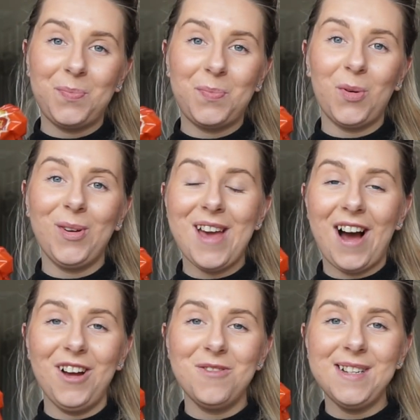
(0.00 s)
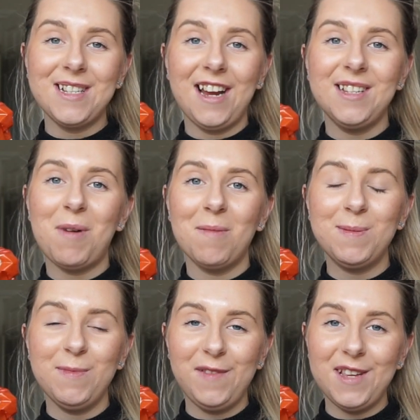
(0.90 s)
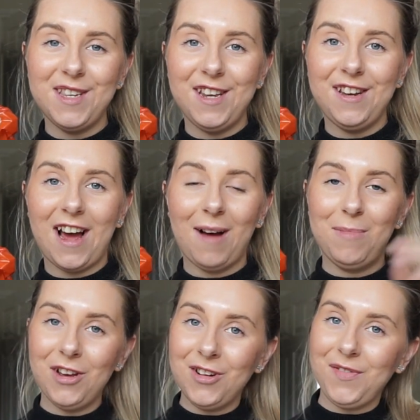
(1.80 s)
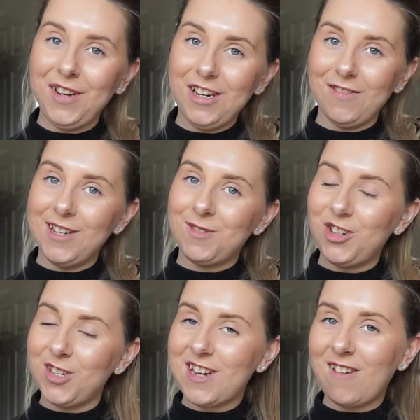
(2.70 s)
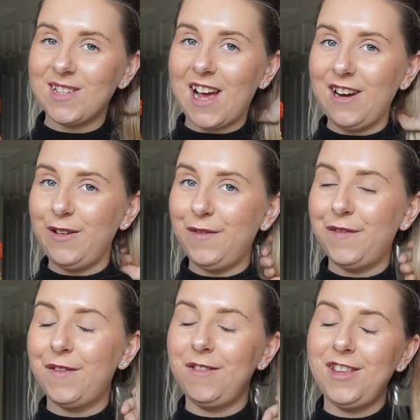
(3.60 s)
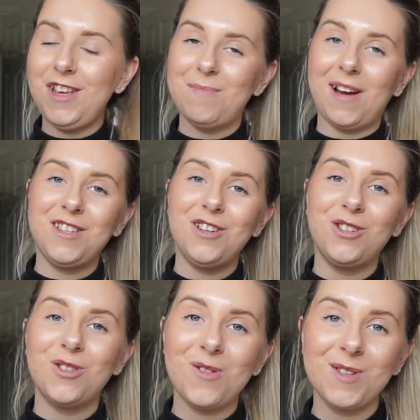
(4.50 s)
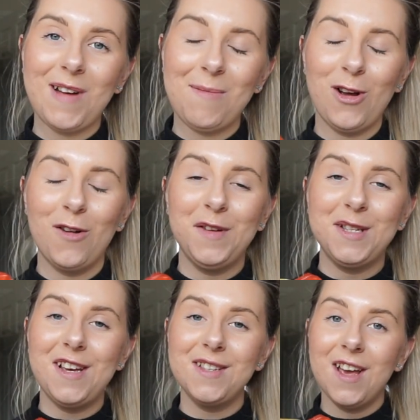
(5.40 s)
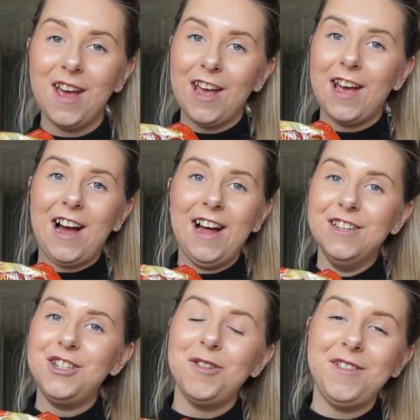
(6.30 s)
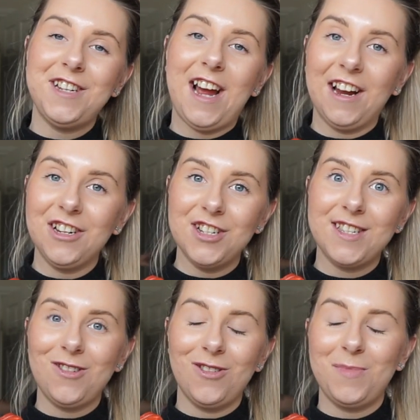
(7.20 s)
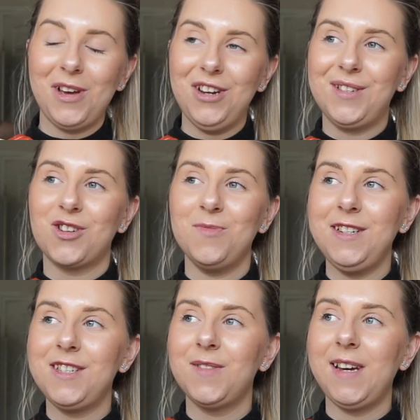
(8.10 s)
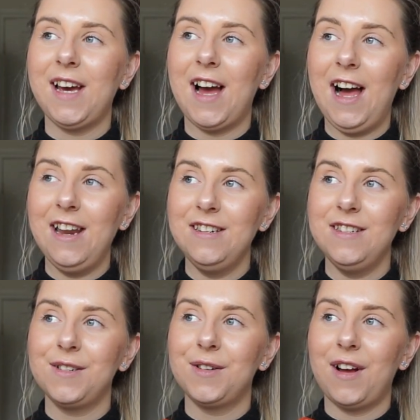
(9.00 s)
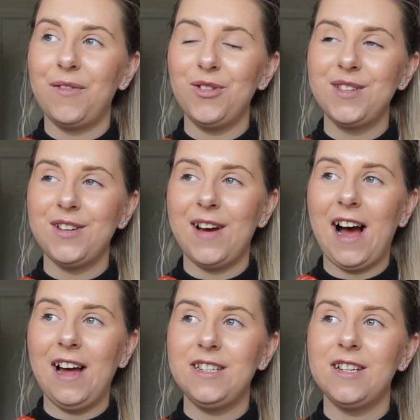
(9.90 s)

But yeah, I always like to pop some of this in our bird feeder. It's just outside of the patio doors where my office is. And during the day I can just see all the birds come into it, and I've also had